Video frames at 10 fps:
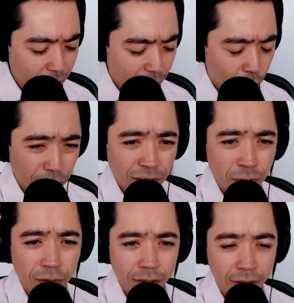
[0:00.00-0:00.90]
According
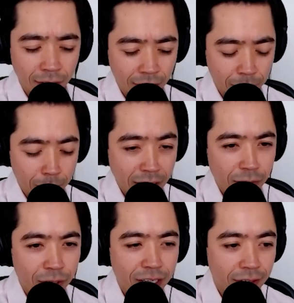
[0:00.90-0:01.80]
to many
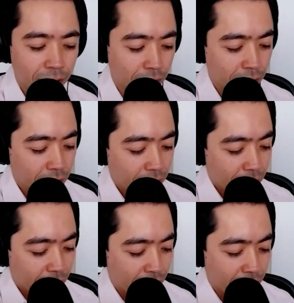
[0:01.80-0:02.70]
retail
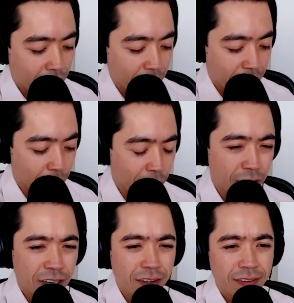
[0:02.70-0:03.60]

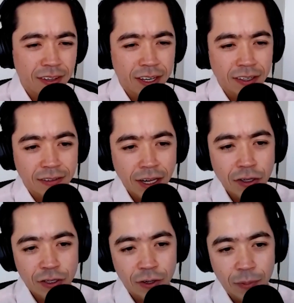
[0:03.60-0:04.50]
authorities,
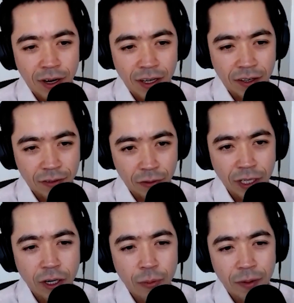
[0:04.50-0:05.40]
tincture products, so
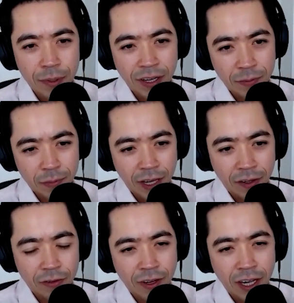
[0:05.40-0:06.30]
liquid-based
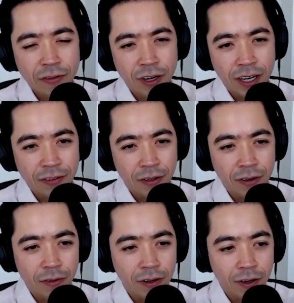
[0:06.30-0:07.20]
extracts,
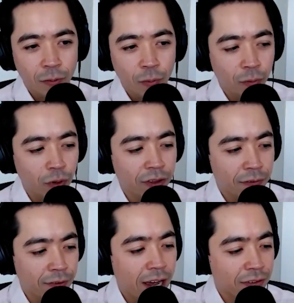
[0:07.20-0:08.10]
are one of the
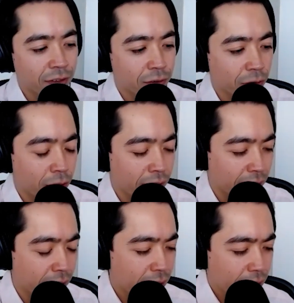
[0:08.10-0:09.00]
fastest growing